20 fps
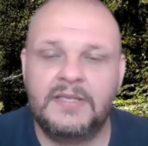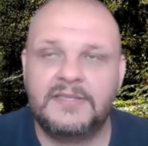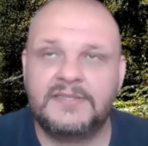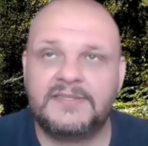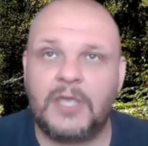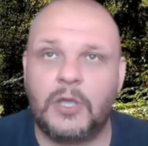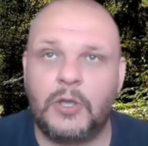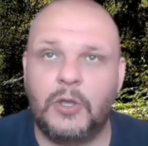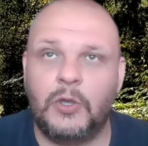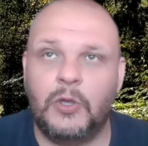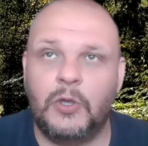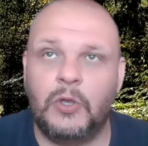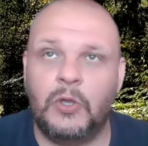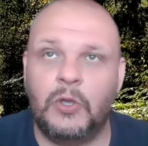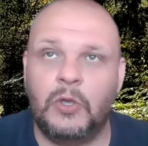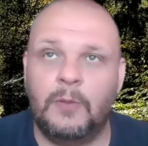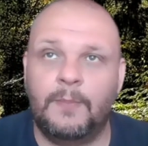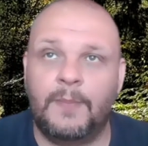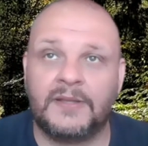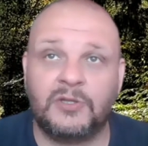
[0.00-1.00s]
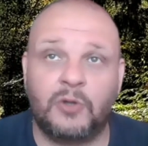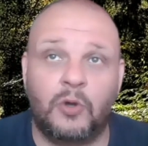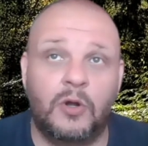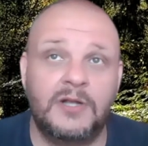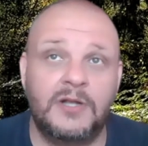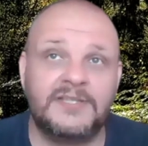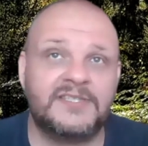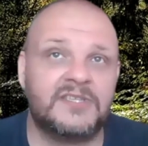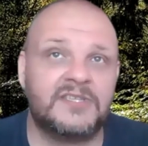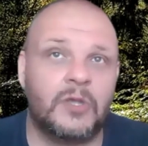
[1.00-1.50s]
So, but
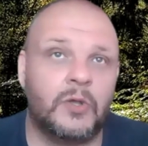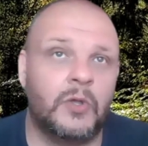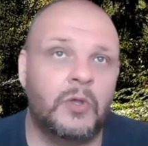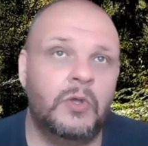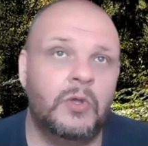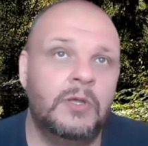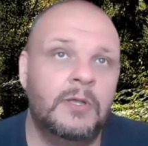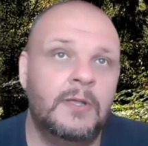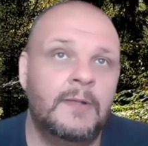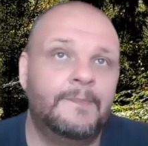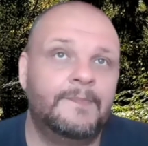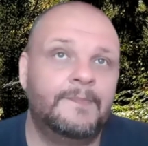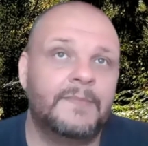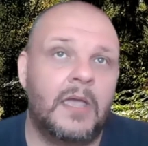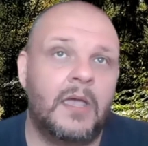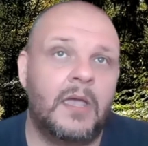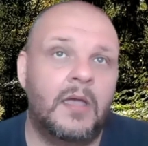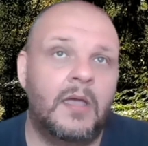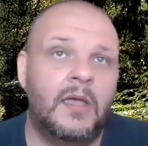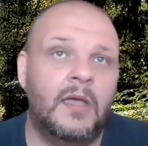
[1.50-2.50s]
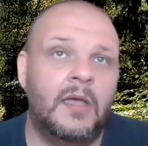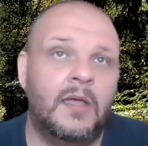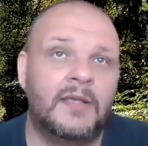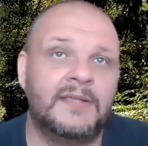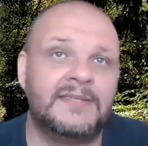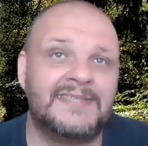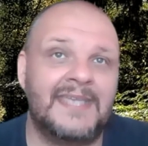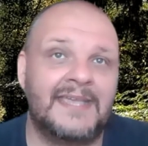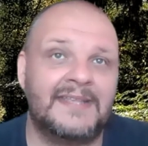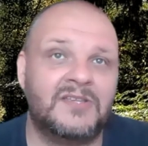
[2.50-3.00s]
also, uh,
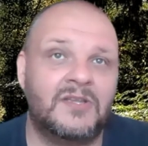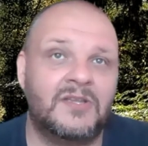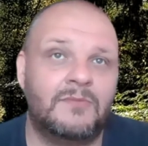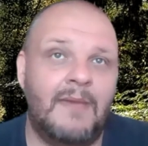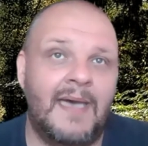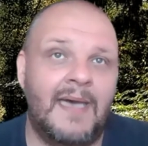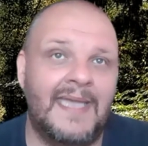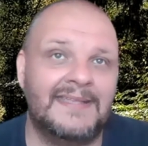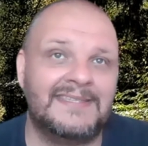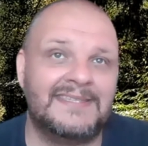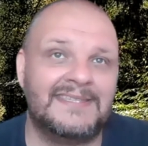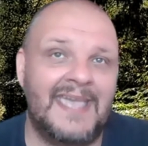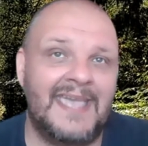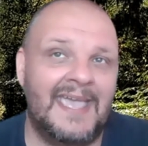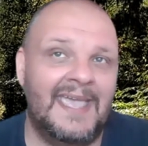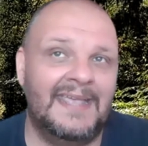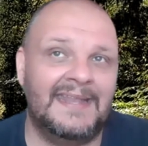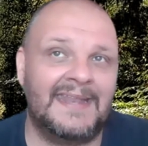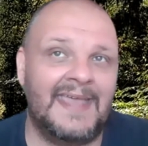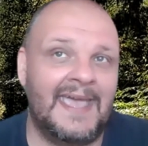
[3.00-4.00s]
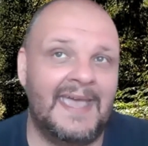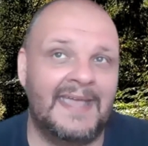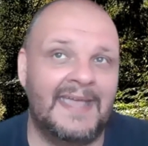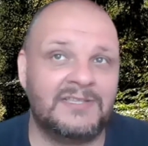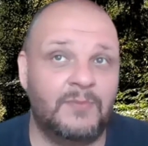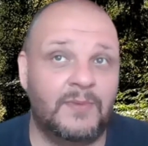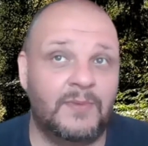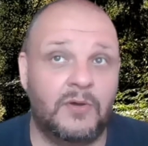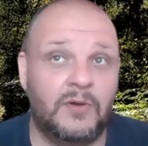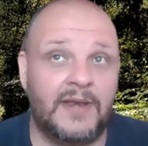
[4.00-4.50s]
Saturn might say
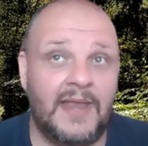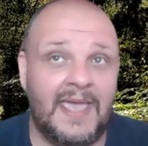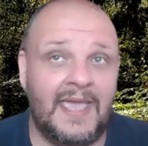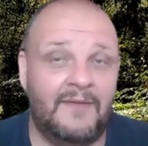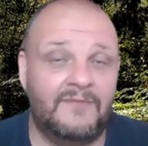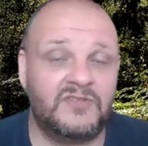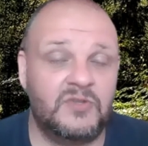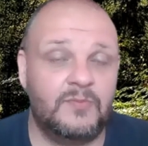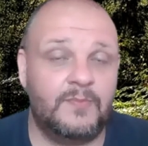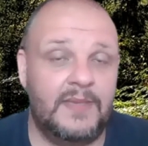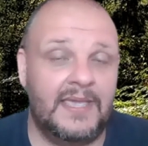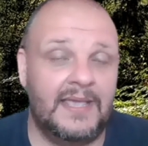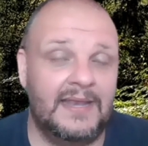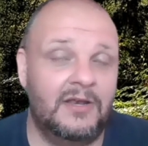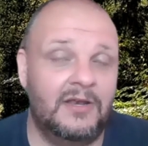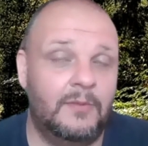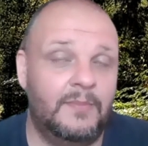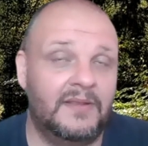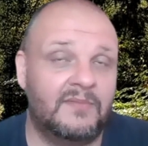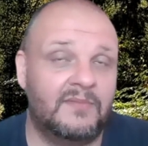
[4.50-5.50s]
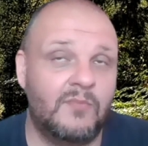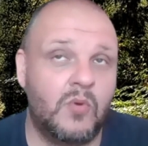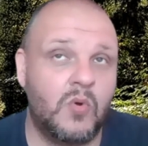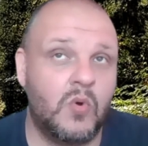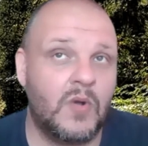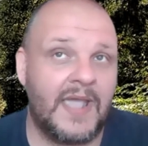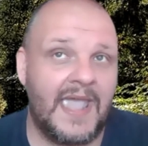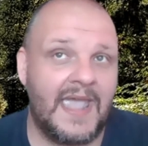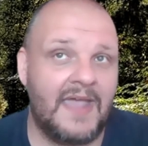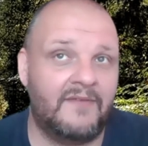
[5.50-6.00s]
that we're gonna have to be a little bit
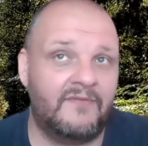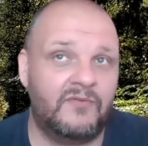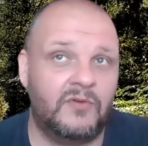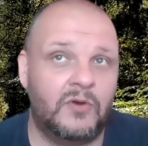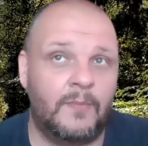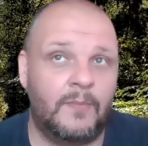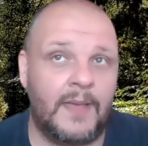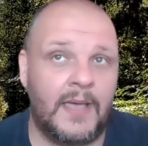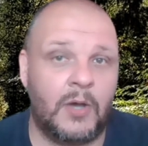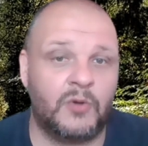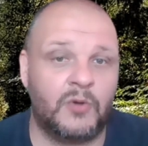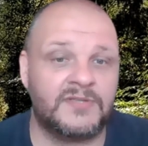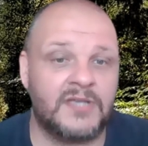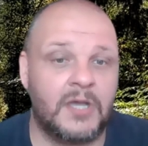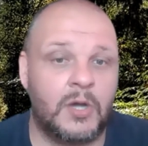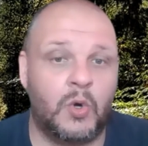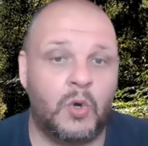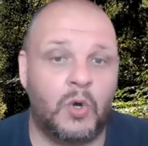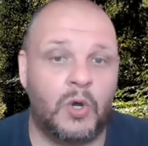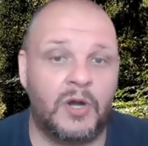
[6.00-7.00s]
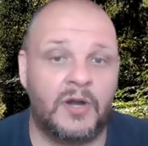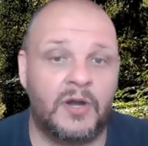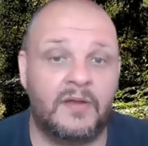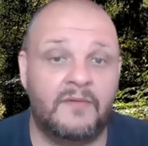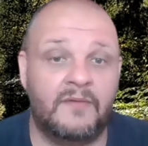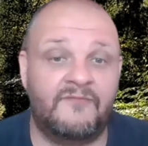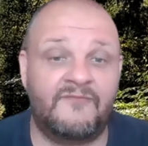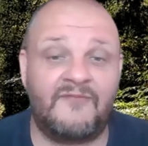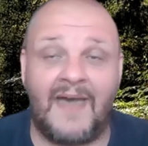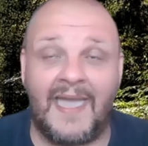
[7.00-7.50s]
more careful about our
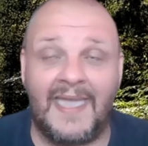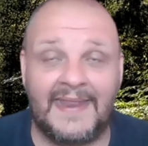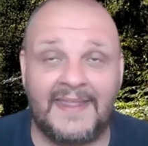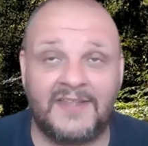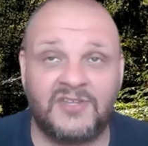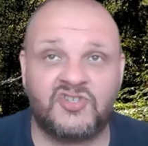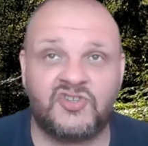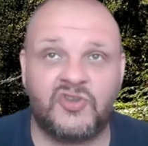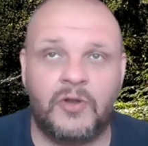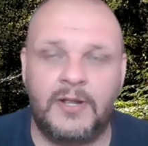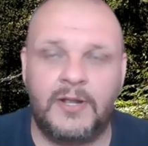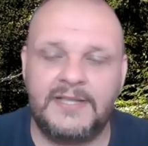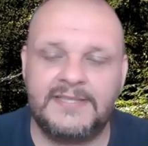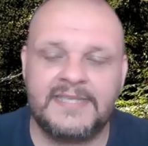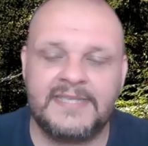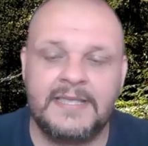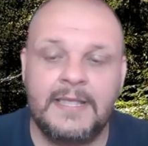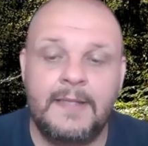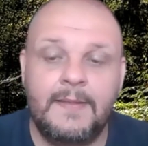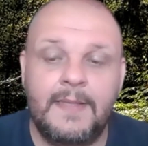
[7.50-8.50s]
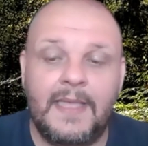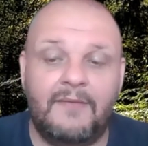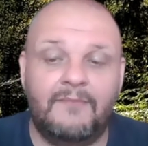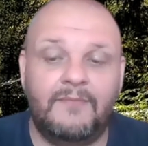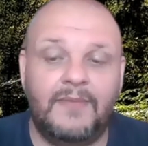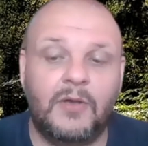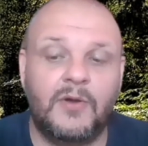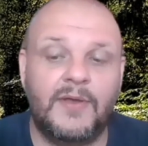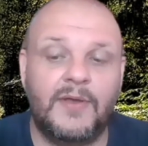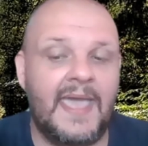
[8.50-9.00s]
financials and
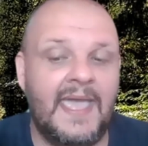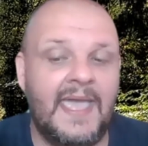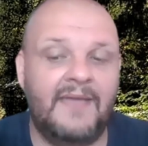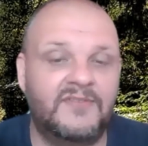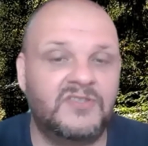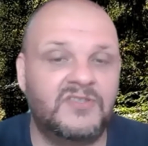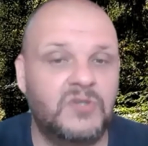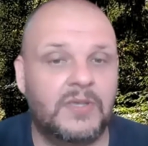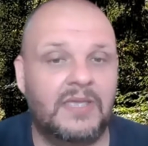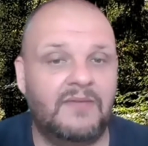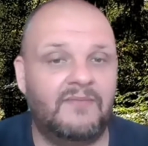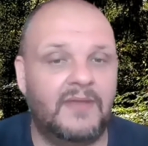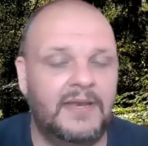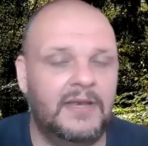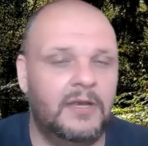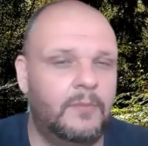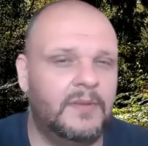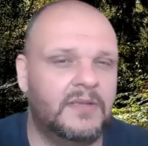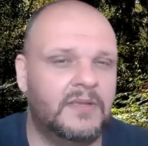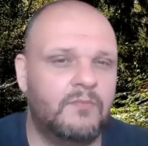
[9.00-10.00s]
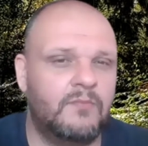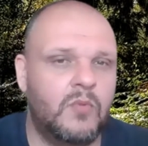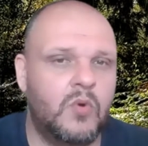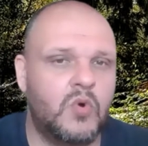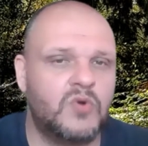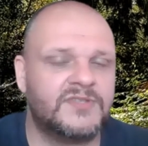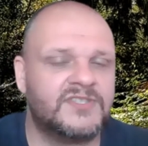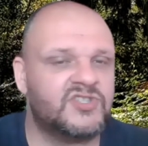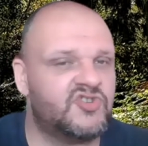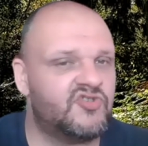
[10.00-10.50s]
we're gonna have to give a little bit
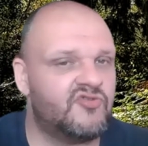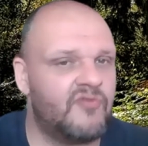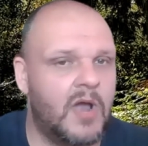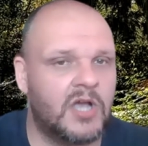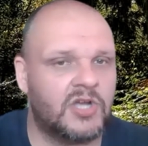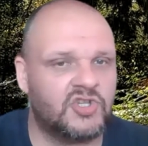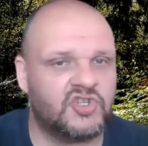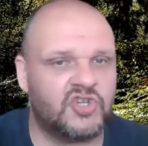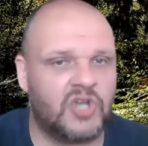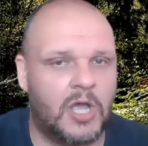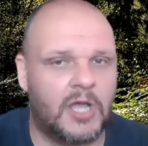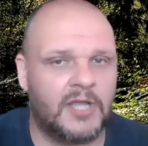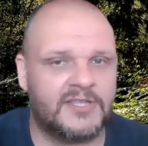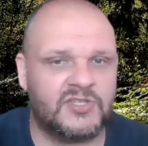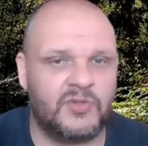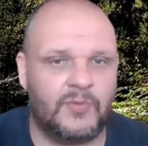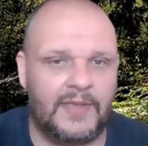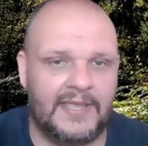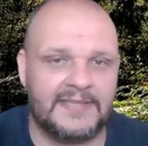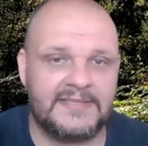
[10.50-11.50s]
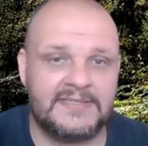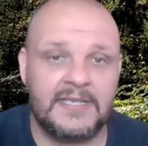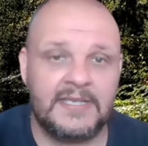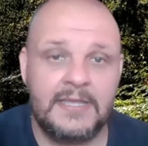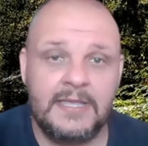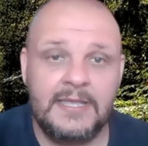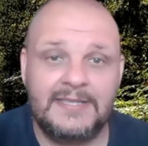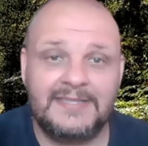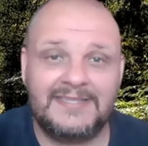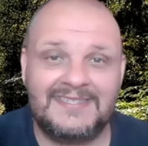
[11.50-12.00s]
more structure to it.
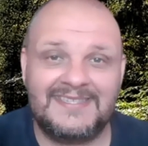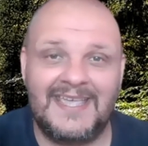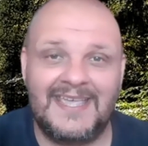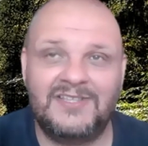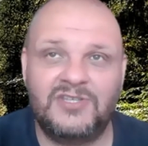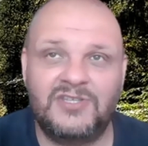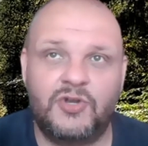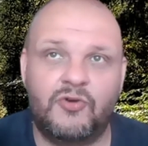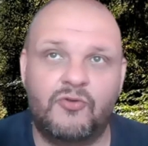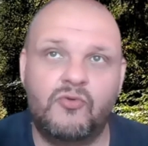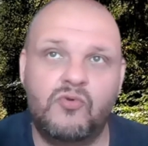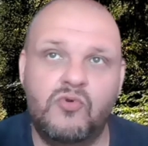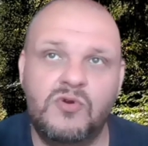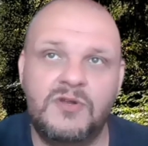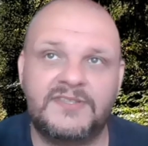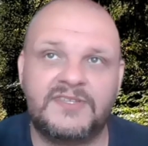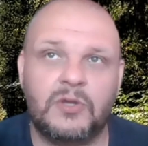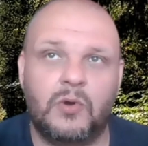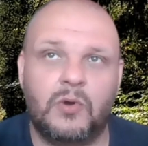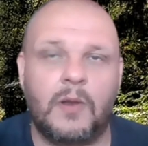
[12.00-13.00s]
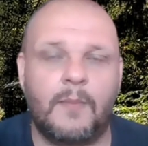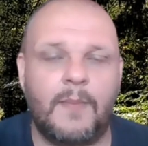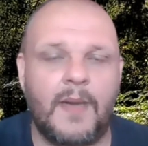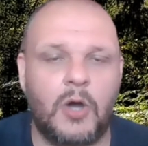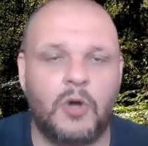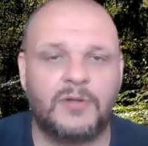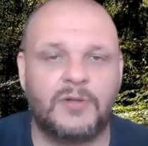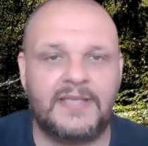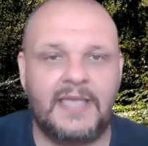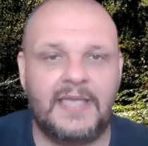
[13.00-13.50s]
Saturn rule is all
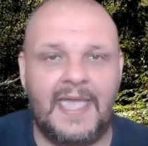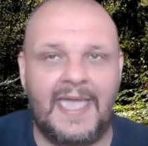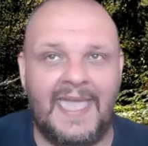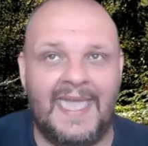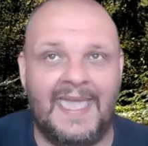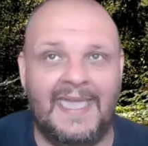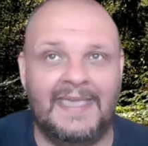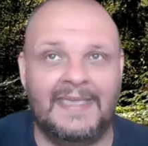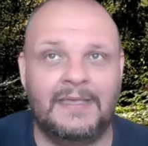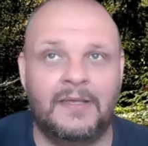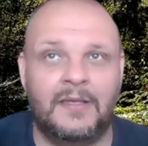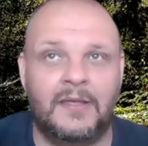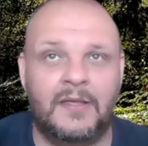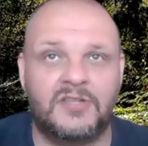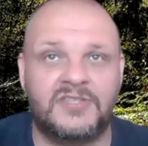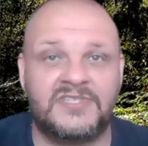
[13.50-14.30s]
about a